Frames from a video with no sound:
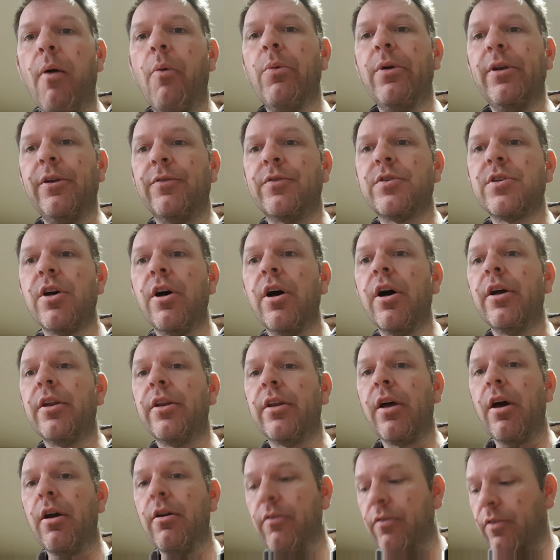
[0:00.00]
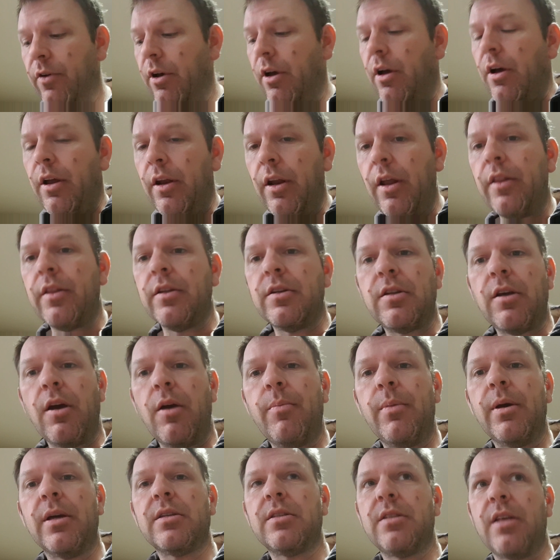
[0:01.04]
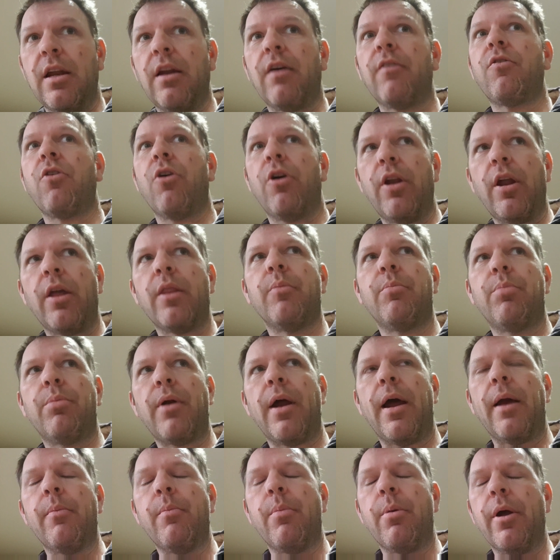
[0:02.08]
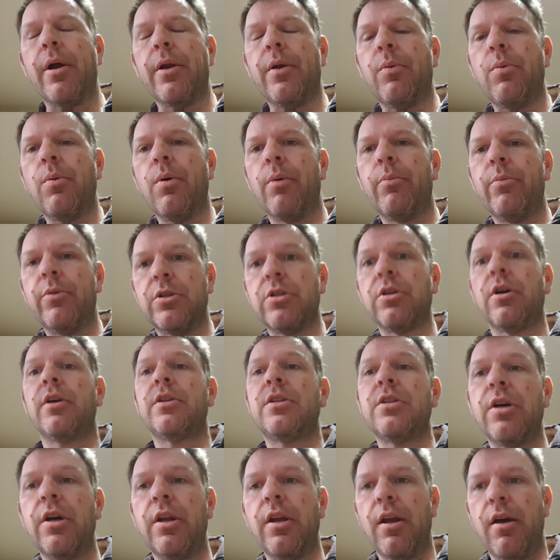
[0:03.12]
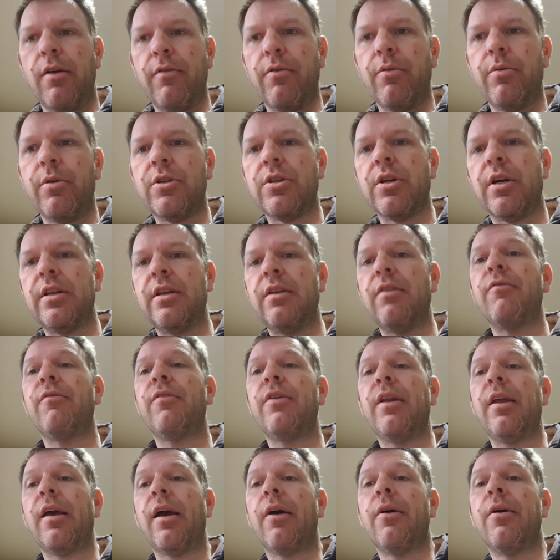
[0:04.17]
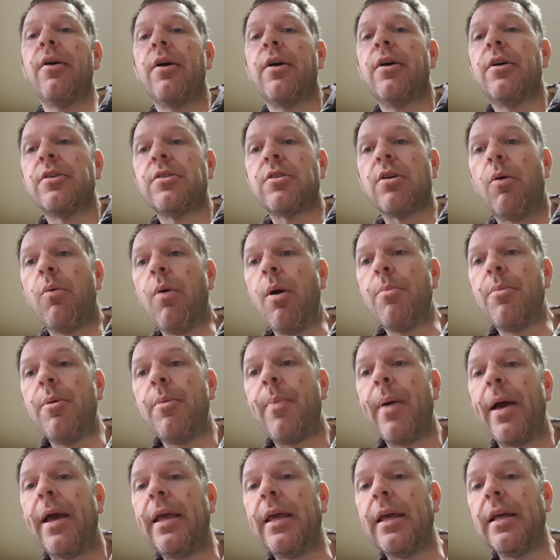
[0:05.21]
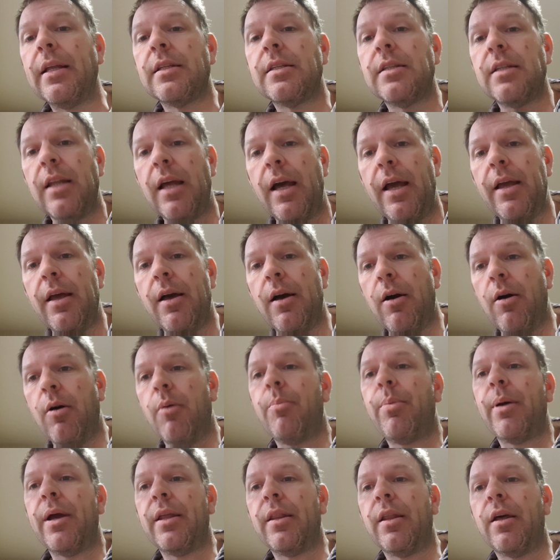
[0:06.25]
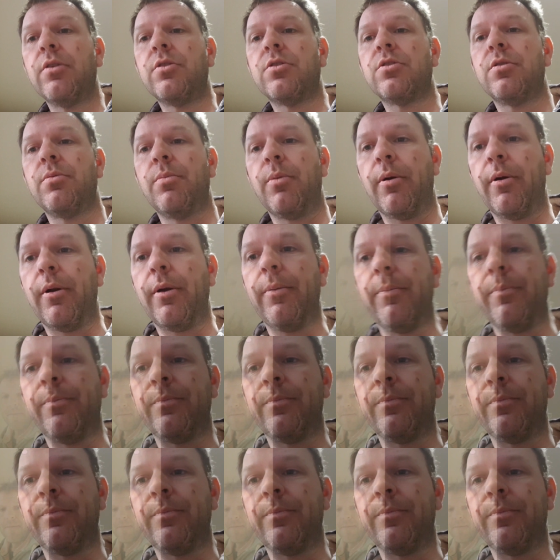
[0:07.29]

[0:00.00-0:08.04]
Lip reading: We've turned over another dough mix, then I've got another brown bread one which I turned over, which I didn't video. So I won't be baking today, I'll bake those tomorrow.